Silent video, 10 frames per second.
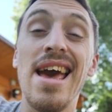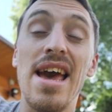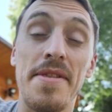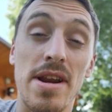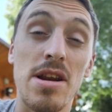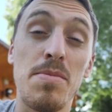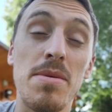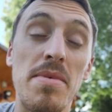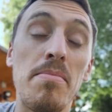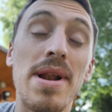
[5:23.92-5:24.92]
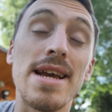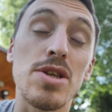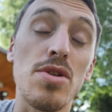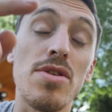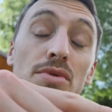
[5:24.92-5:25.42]
and then I'm going to put them in
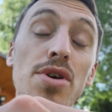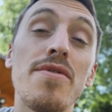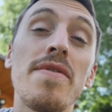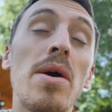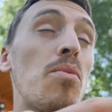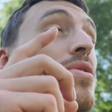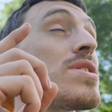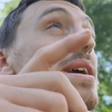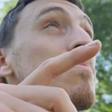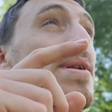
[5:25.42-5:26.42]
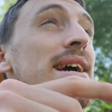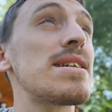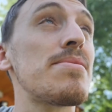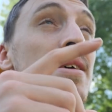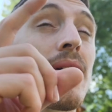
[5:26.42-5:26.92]
place on the roof, and once they're in place
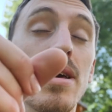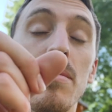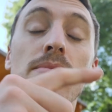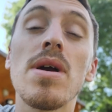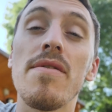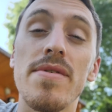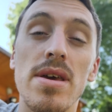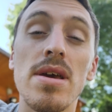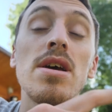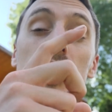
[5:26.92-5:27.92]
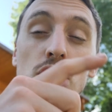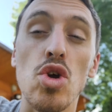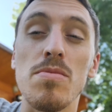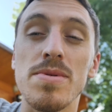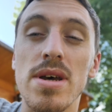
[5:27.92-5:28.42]
I'm then going to cover the
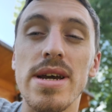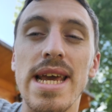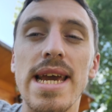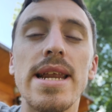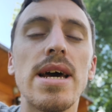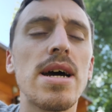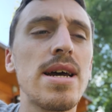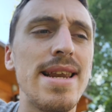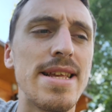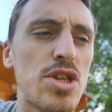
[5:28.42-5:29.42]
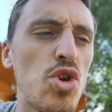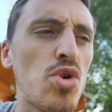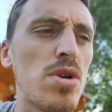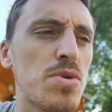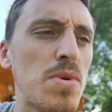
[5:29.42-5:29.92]
top side in linseed
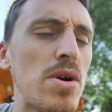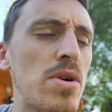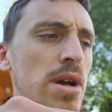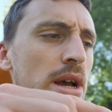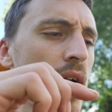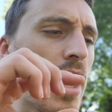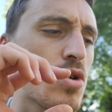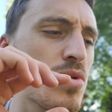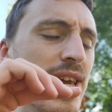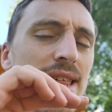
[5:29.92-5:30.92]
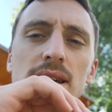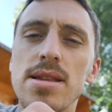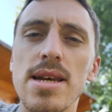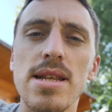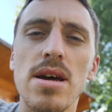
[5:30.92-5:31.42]
oil as well. I just want to get the
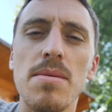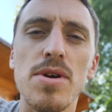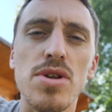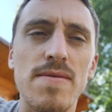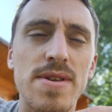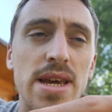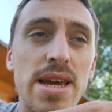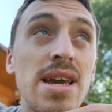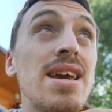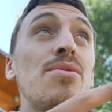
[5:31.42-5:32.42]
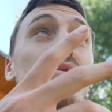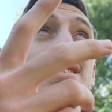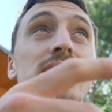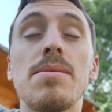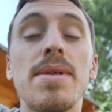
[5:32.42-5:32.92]
underside done because obviously
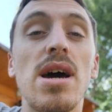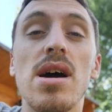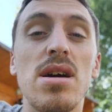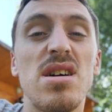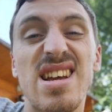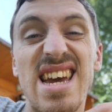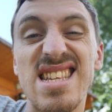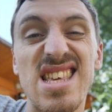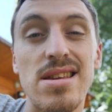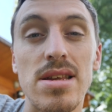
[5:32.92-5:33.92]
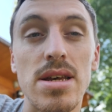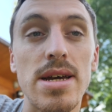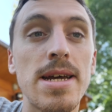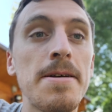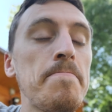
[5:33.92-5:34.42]
once it's up there I can't get to the underside.